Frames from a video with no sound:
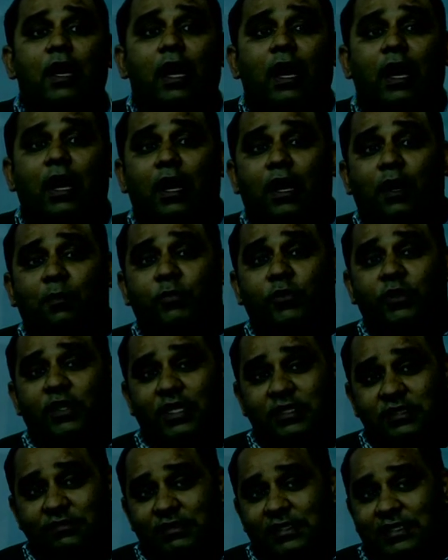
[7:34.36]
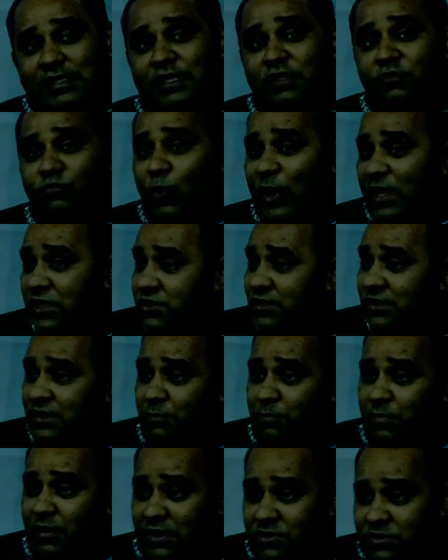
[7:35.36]
Productivity and wage
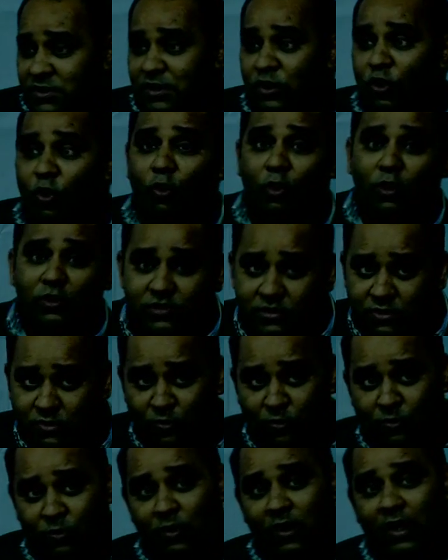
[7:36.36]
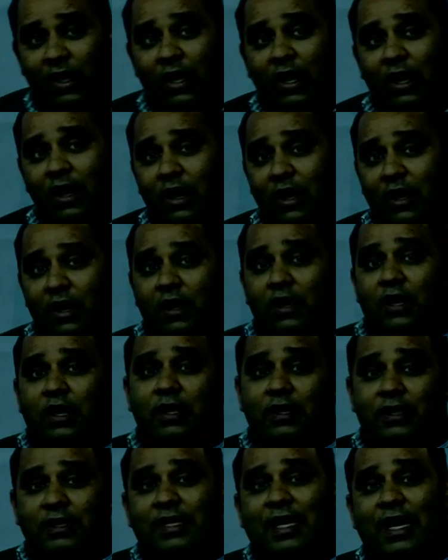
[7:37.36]
depression also
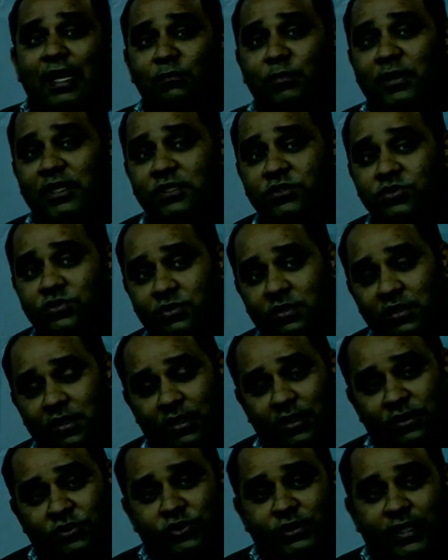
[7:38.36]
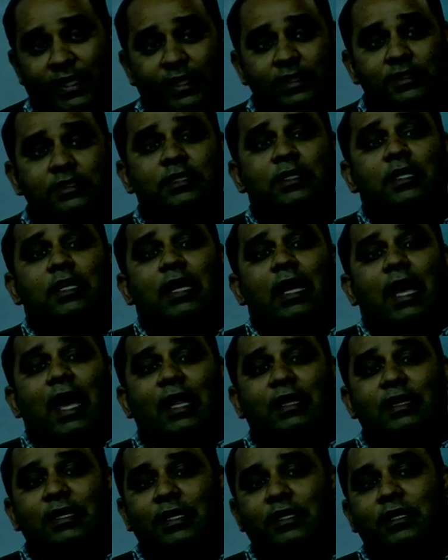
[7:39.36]
can be checked.
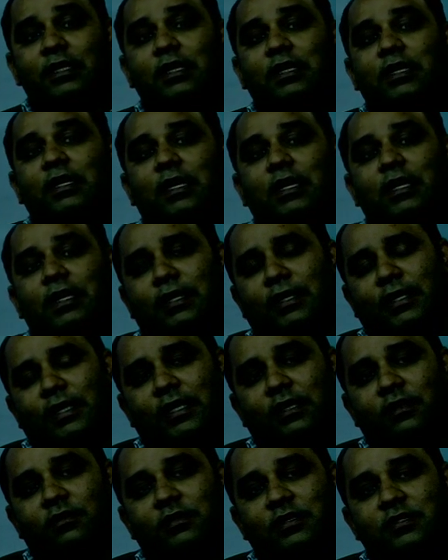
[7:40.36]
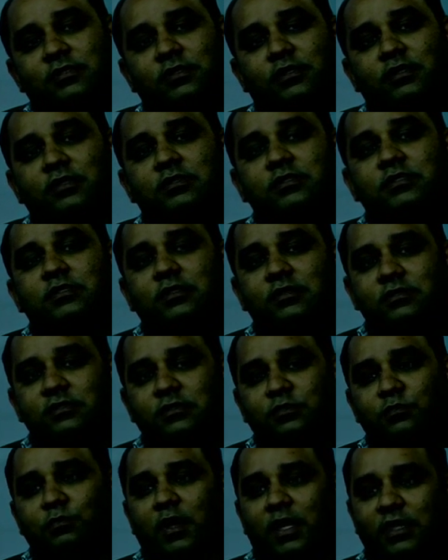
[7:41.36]
And then increasing
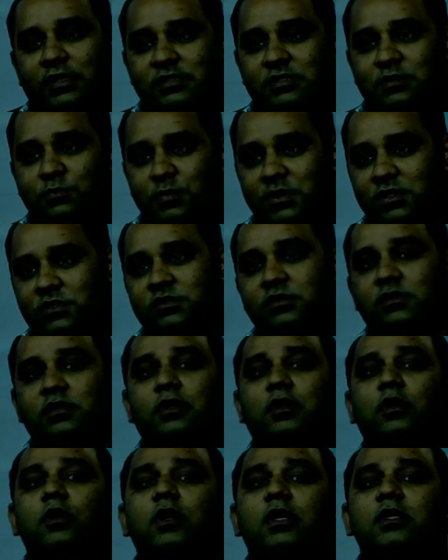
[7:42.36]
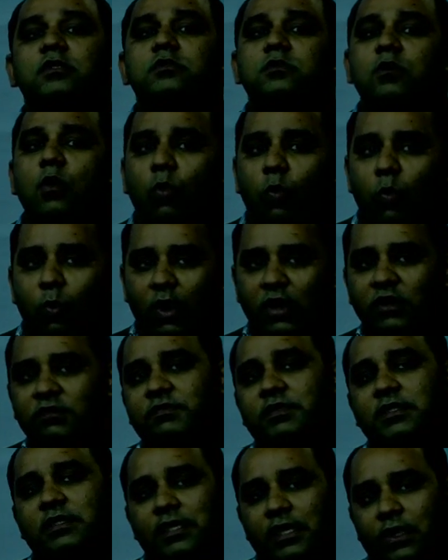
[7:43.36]
citizen participation is one
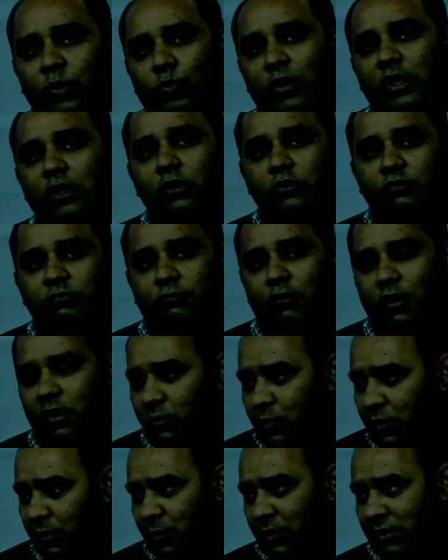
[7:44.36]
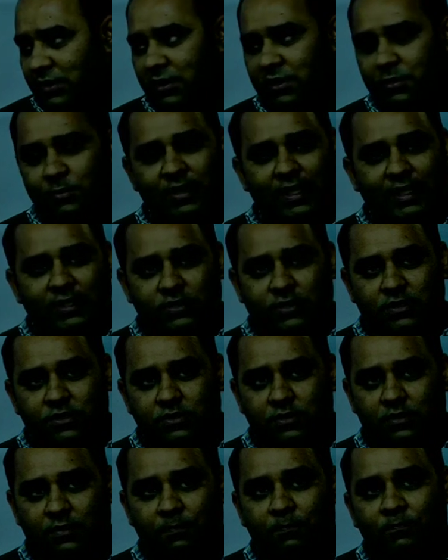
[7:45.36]
of the things we look forward with
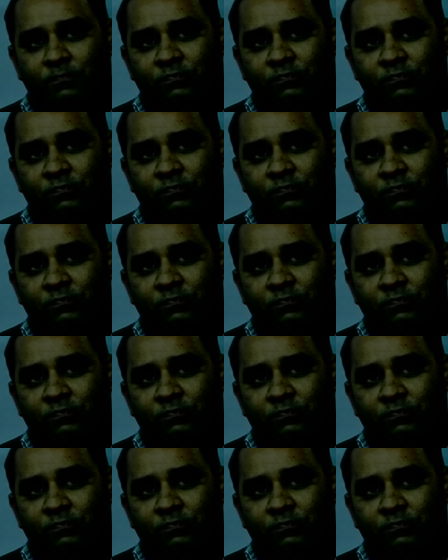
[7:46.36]
urbanization.